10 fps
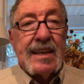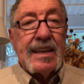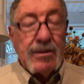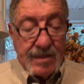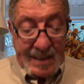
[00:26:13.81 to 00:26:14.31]

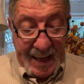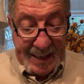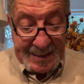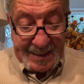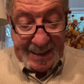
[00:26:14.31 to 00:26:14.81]
He was
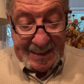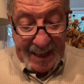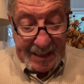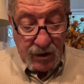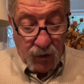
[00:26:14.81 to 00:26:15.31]
asking
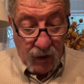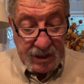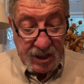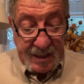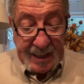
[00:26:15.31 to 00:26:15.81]
that
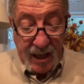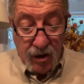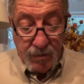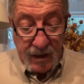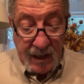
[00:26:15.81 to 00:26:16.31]
question to
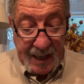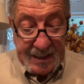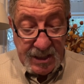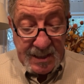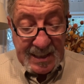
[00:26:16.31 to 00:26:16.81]
help
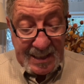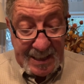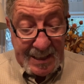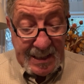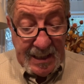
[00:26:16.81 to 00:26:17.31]
Elijah
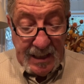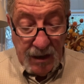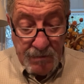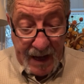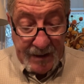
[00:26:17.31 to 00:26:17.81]
think
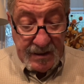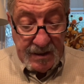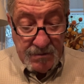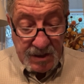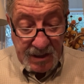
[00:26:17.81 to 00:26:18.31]
about
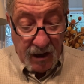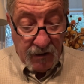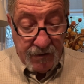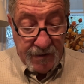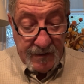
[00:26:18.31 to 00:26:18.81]

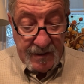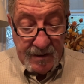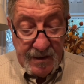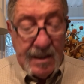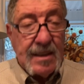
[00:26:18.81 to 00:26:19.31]
himself.
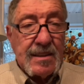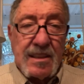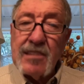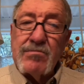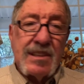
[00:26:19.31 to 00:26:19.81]

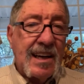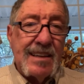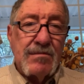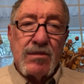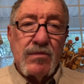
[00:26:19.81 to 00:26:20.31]

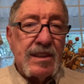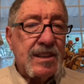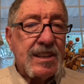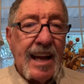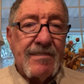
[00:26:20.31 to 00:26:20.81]
Sometimes we
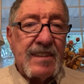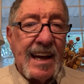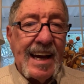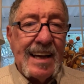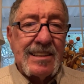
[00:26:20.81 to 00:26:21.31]
just have
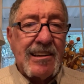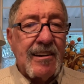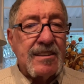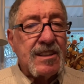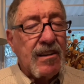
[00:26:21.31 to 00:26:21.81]
to ask
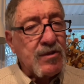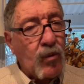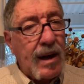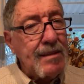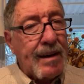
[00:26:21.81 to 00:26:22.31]
ourselves,
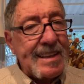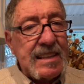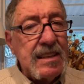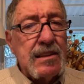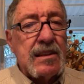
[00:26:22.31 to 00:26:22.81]
why am I
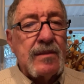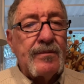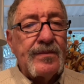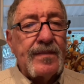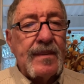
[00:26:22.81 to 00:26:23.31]
here?
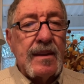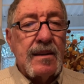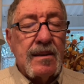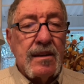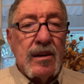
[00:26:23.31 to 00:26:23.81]

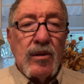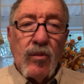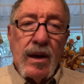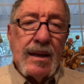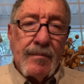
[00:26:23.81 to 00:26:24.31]

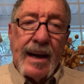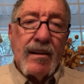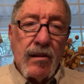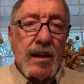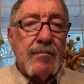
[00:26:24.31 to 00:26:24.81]
What am I
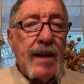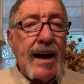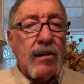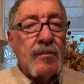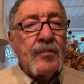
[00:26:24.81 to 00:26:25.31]
all
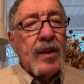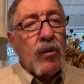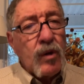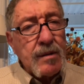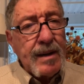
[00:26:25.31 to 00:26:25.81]
about?
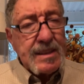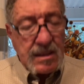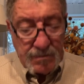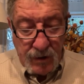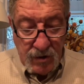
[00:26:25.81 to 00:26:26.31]
What am I
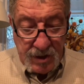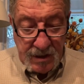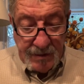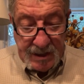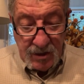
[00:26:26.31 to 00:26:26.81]
supposed
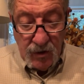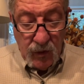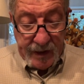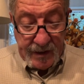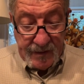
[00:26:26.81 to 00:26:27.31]
to be
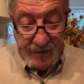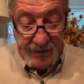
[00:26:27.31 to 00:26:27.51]
doing?